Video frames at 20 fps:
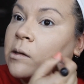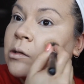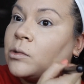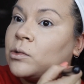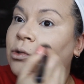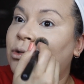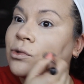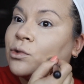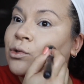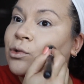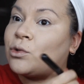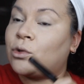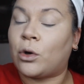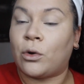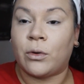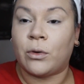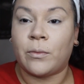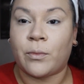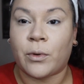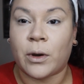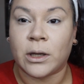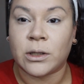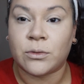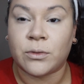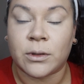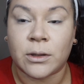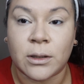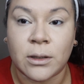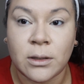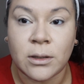so impressed
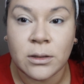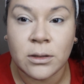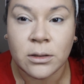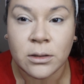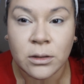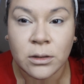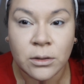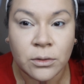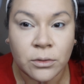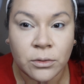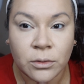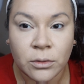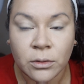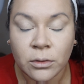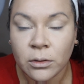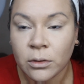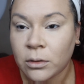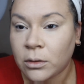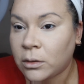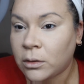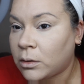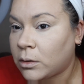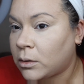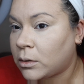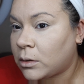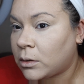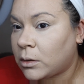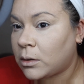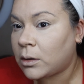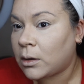with this.
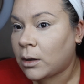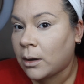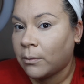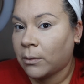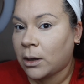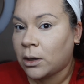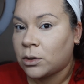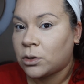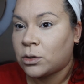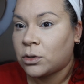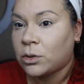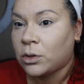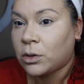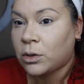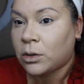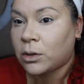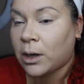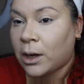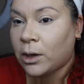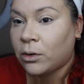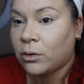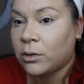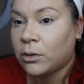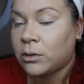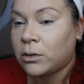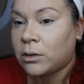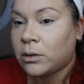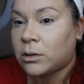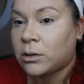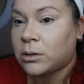I'm not sure. I know it
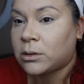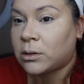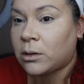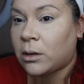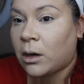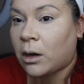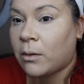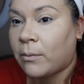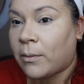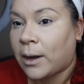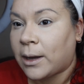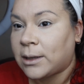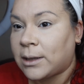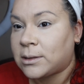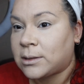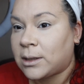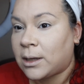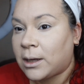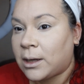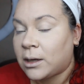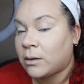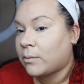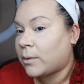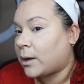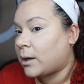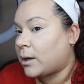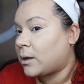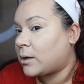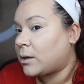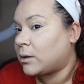looks on my side, on
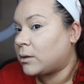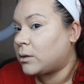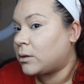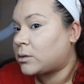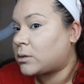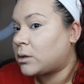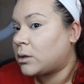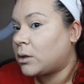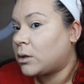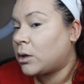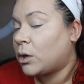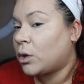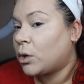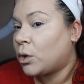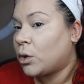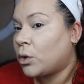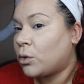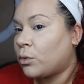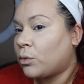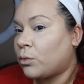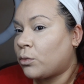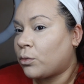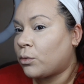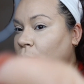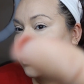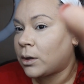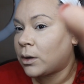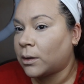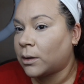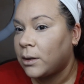my end, it looks
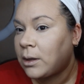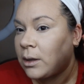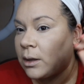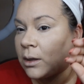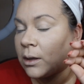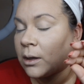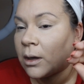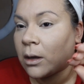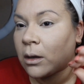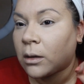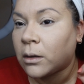really